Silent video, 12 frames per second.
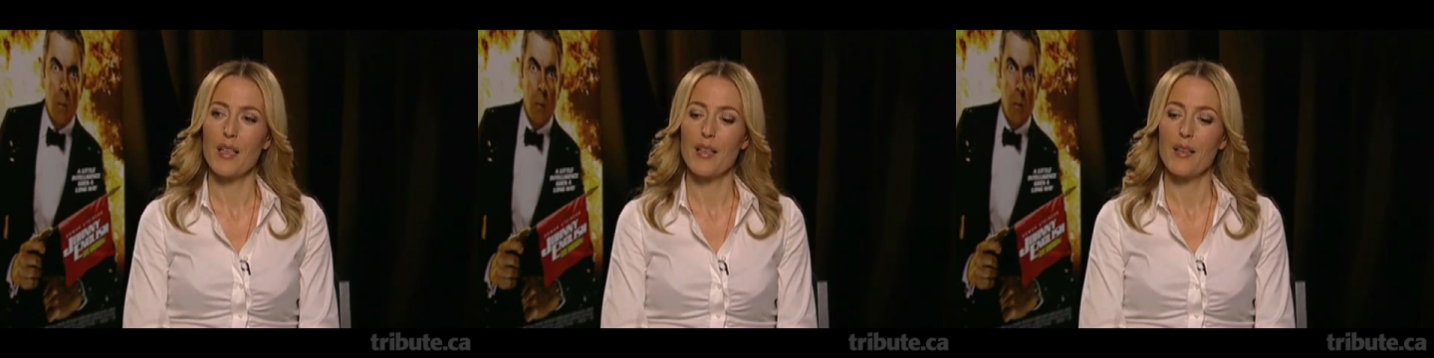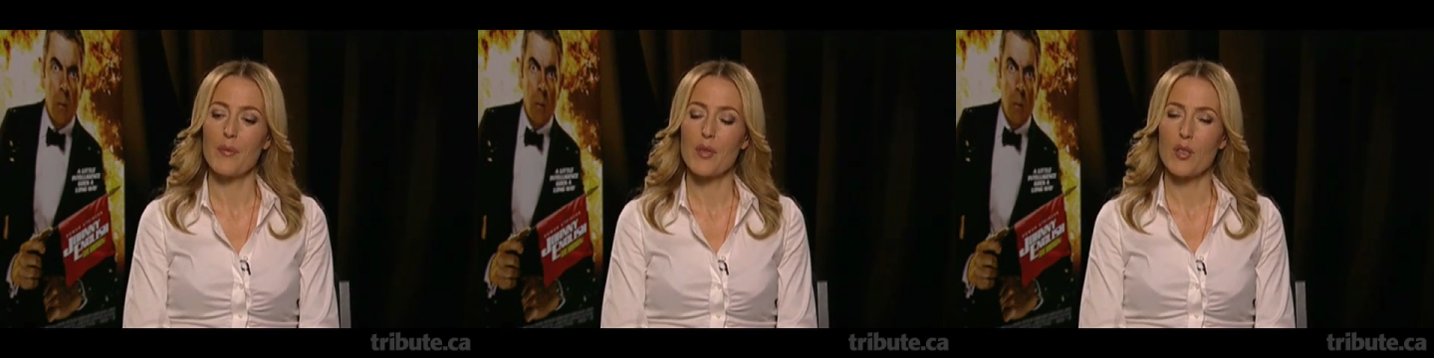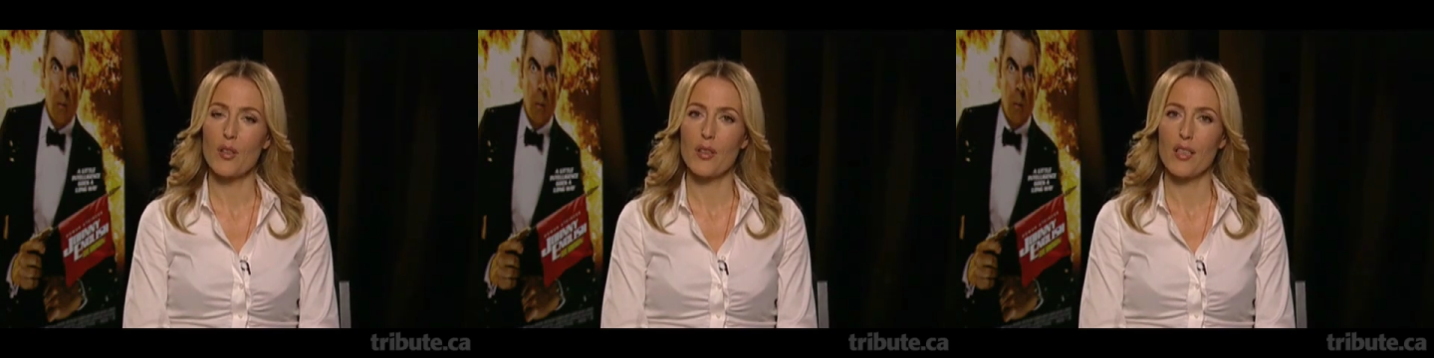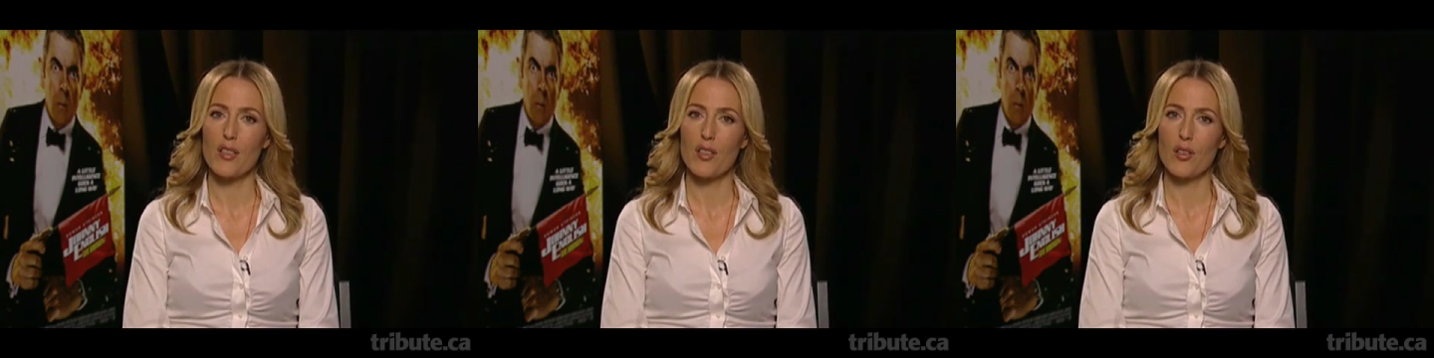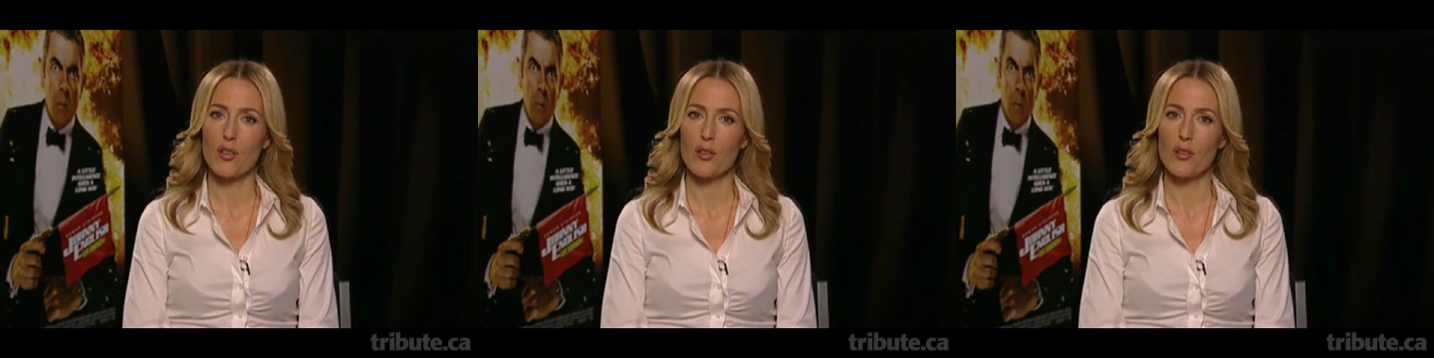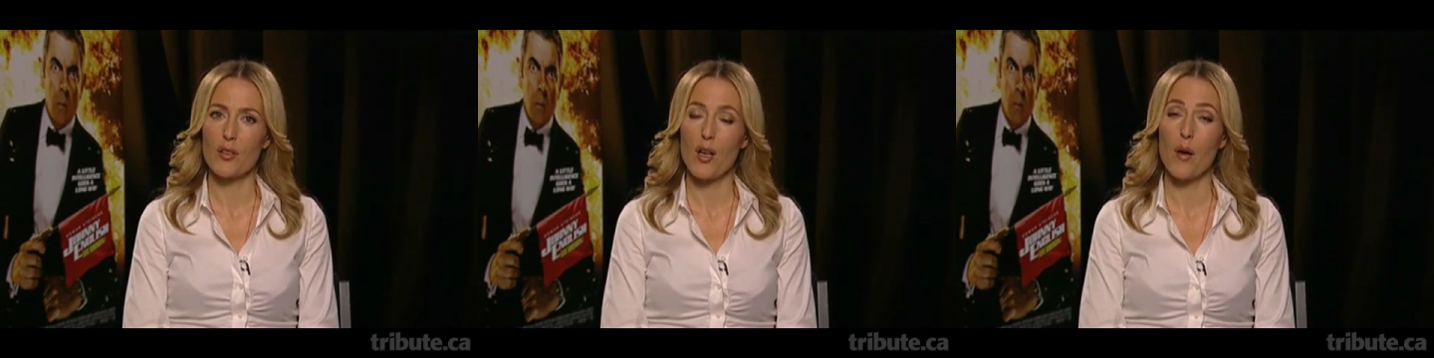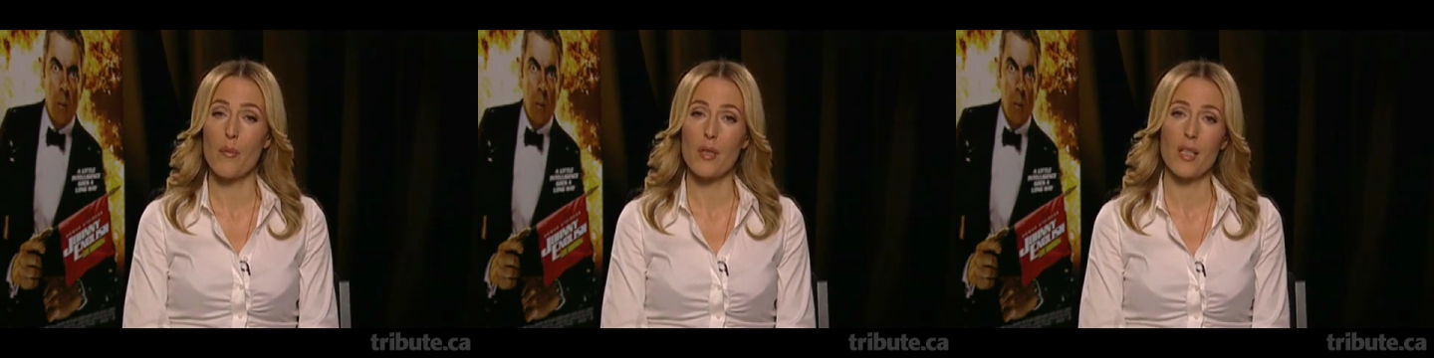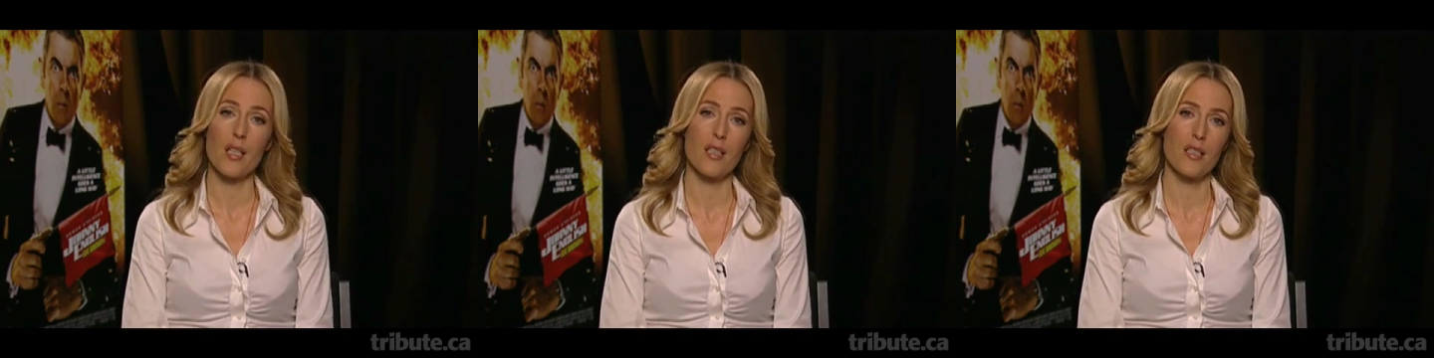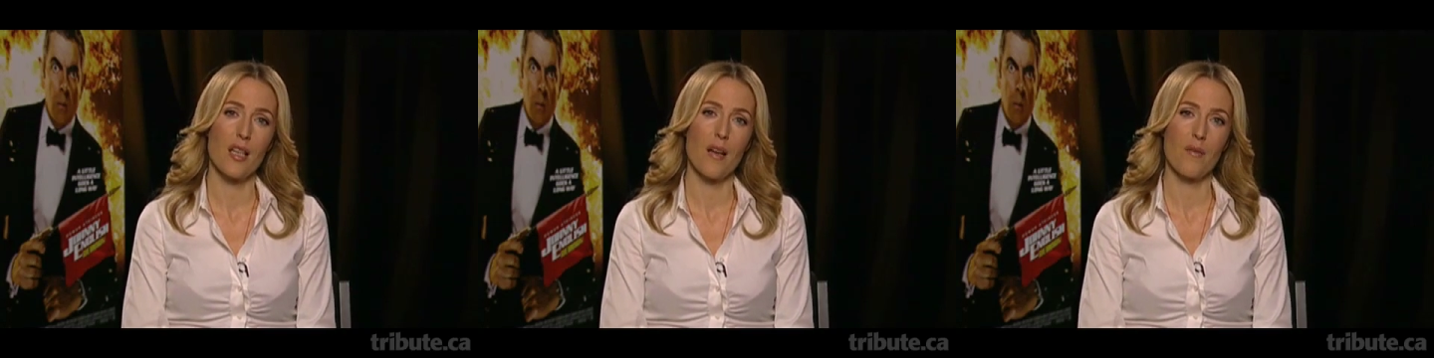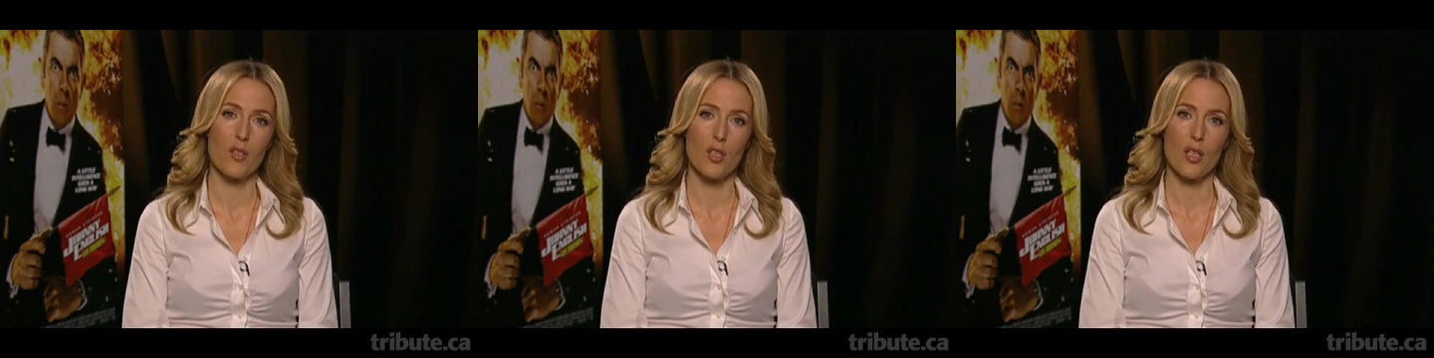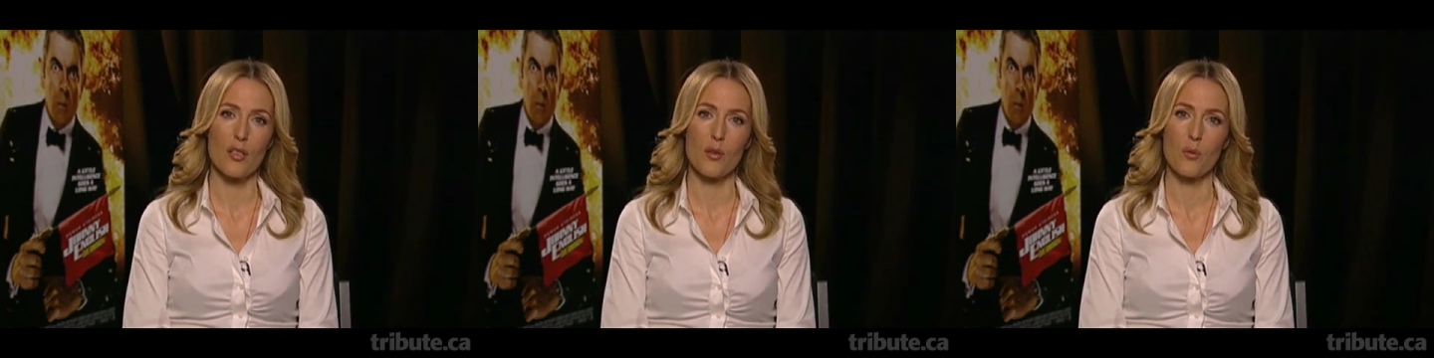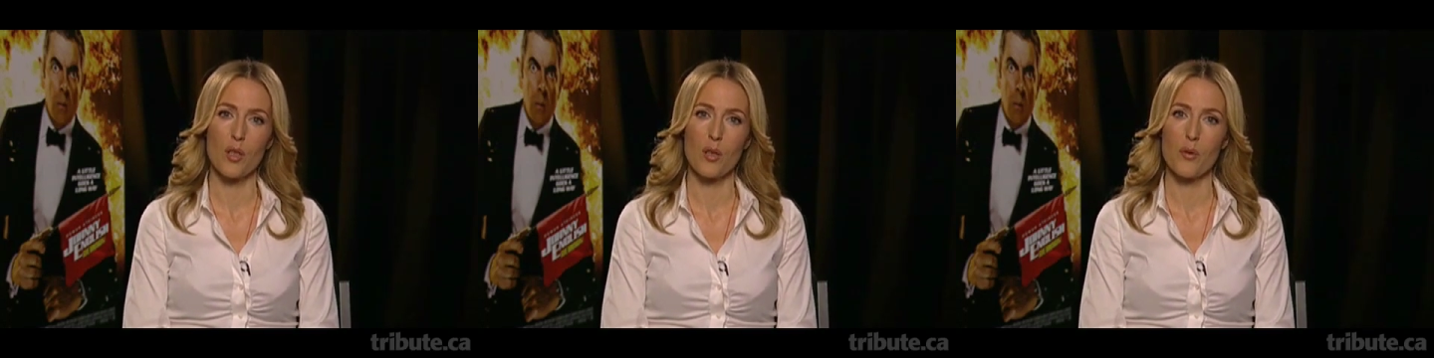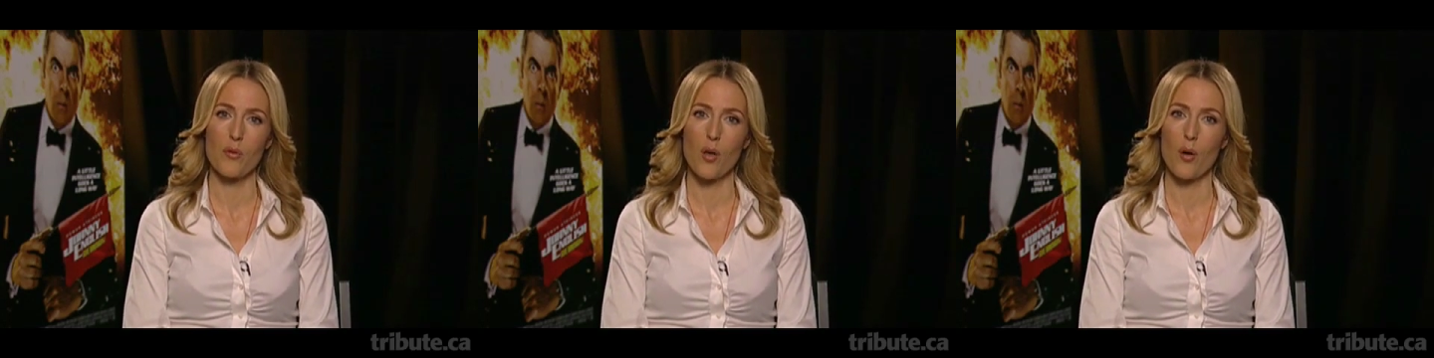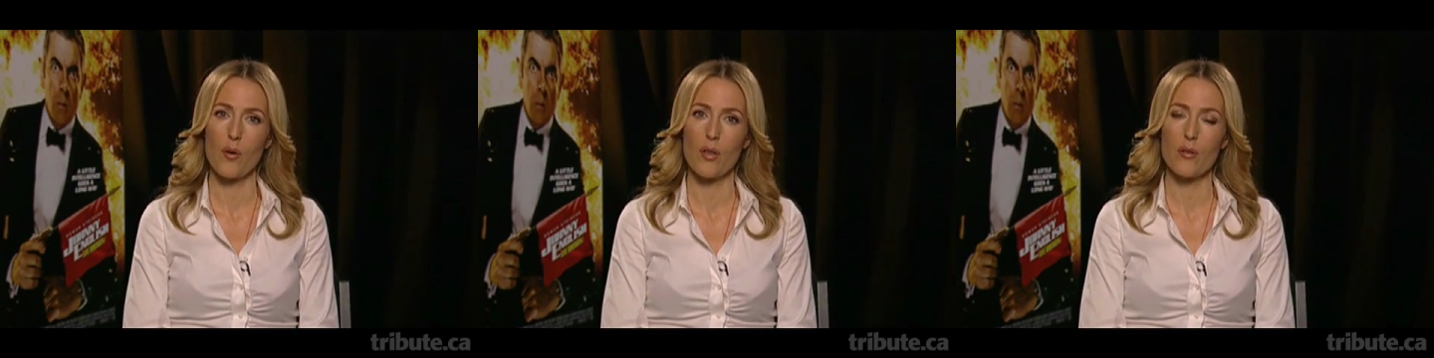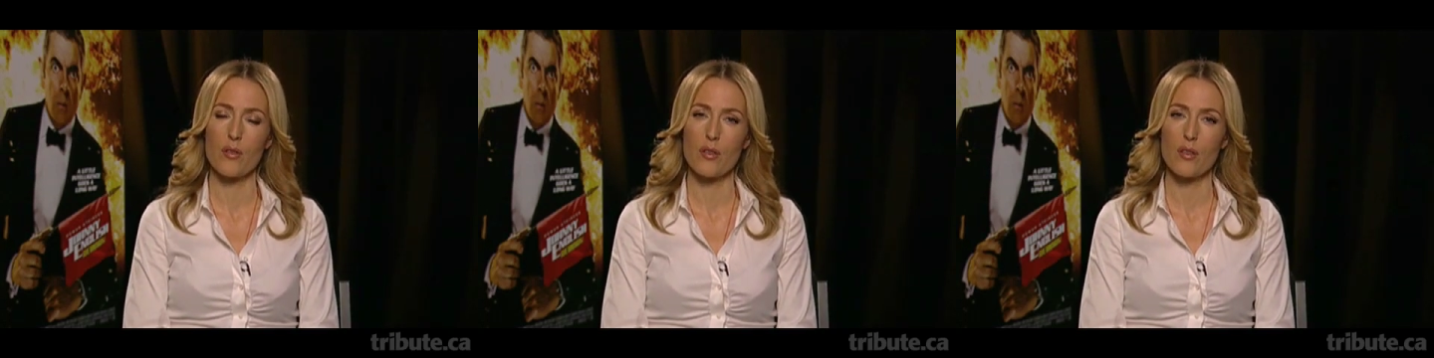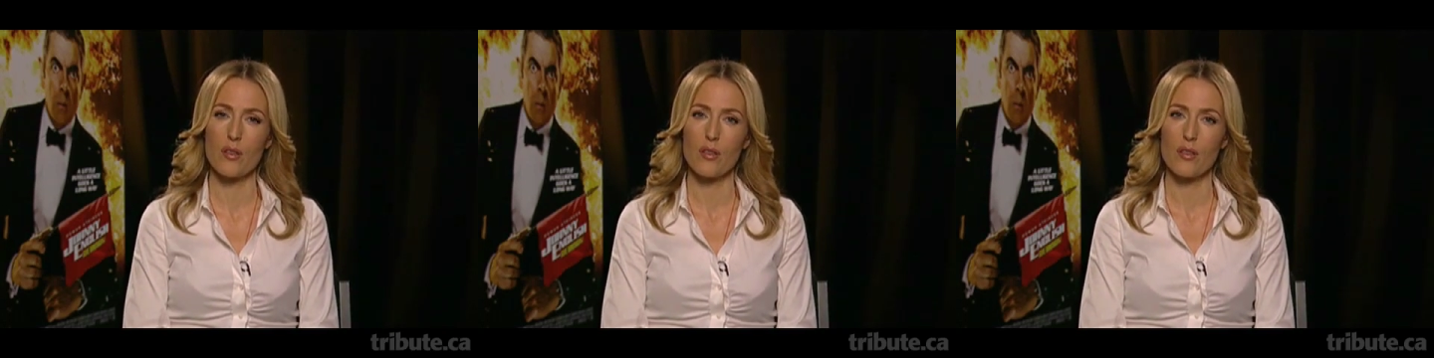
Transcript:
Speaker 1: um, but certainly to do comedy and to have the chance to work with Rowan and to,